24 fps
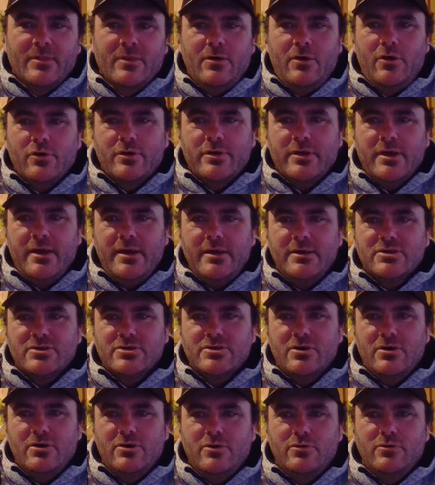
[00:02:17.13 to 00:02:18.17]
Okay,
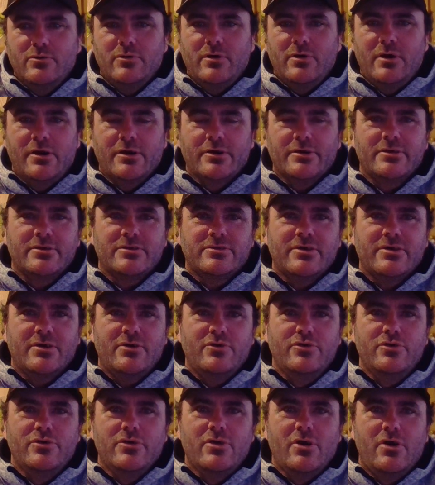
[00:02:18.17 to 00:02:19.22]
so I'm going to tell
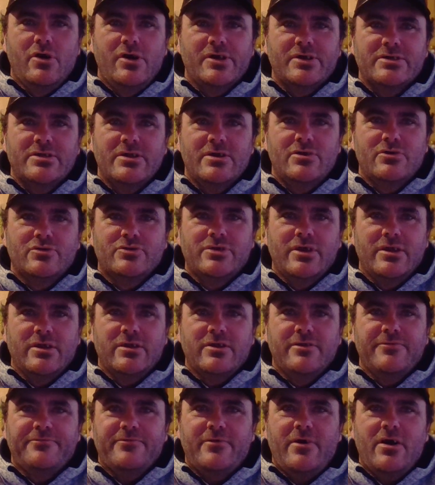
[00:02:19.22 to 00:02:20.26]
you guys now, thank
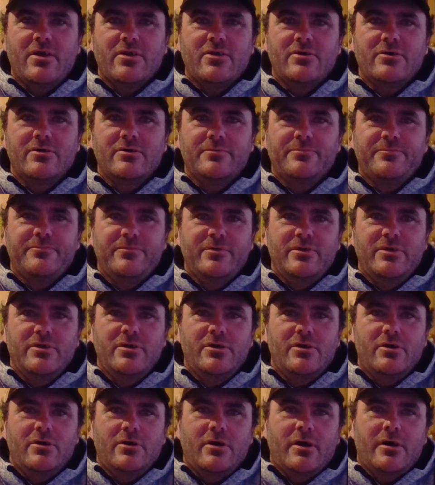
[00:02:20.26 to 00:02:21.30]
you for all the
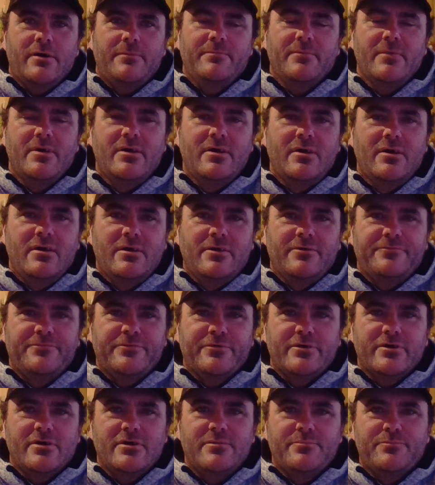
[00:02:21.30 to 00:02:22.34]
video, for
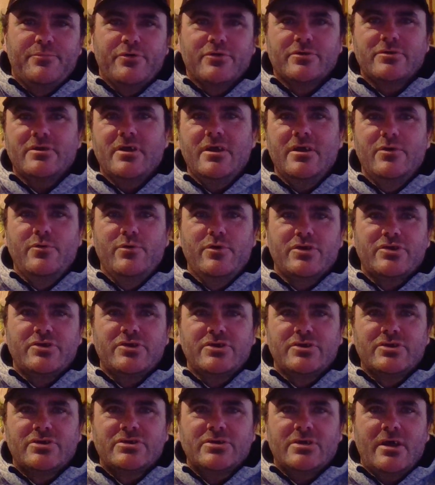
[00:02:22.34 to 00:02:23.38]
the birthday
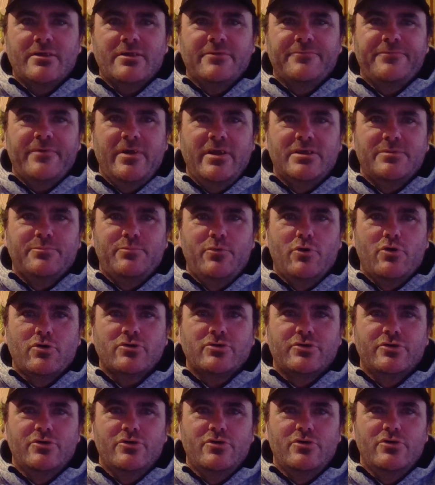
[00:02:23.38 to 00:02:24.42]
wishes on Facebook
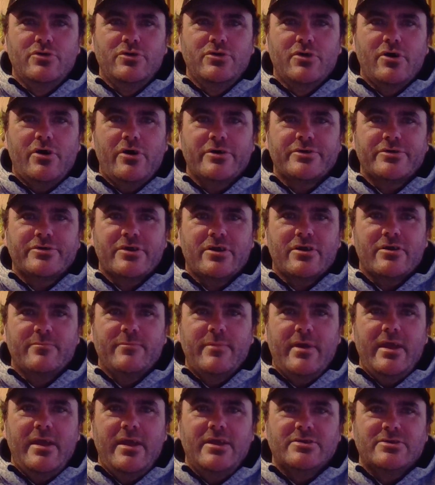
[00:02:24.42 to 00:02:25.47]
too. You guys are
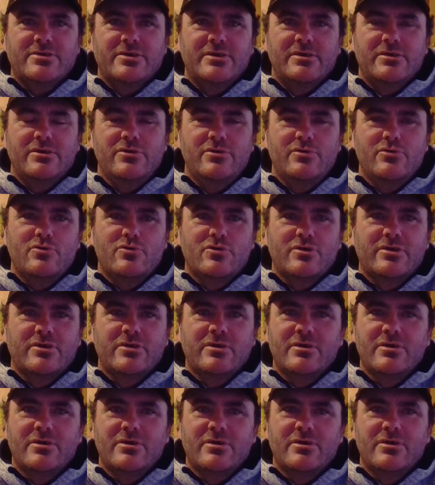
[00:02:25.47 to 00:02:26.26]
amazing. You